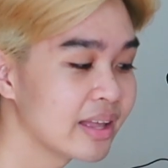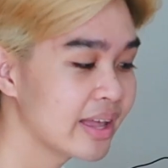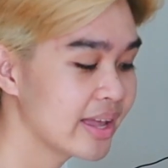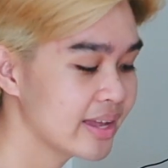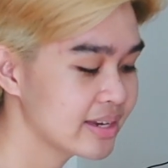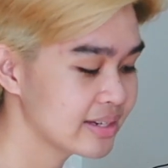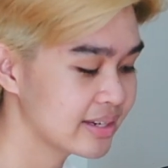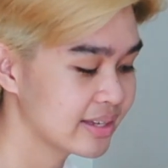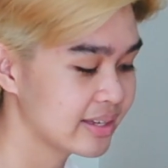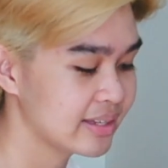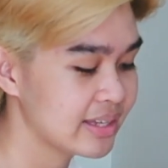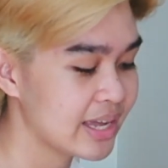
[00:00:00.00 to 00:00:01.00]
And
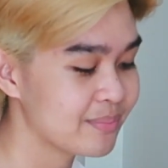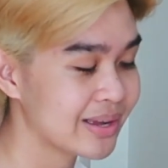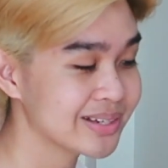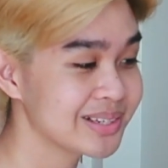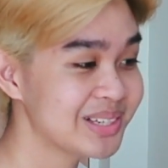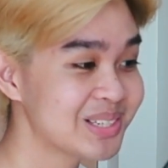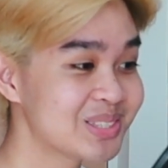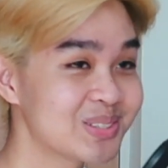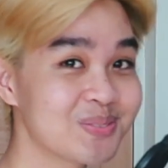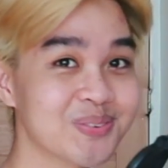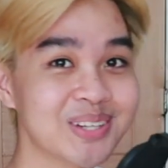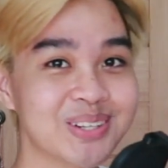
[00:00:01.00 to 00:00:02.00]
yeah, I'm actually
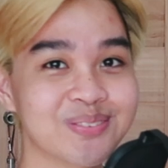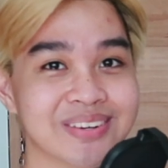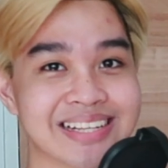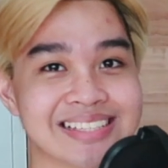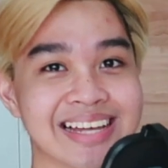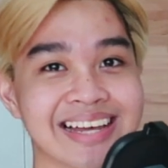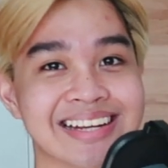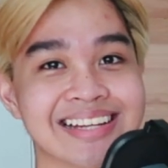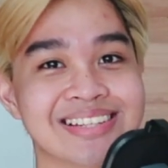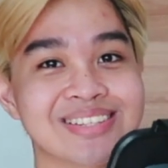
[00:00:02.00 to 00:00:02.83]
super duper excited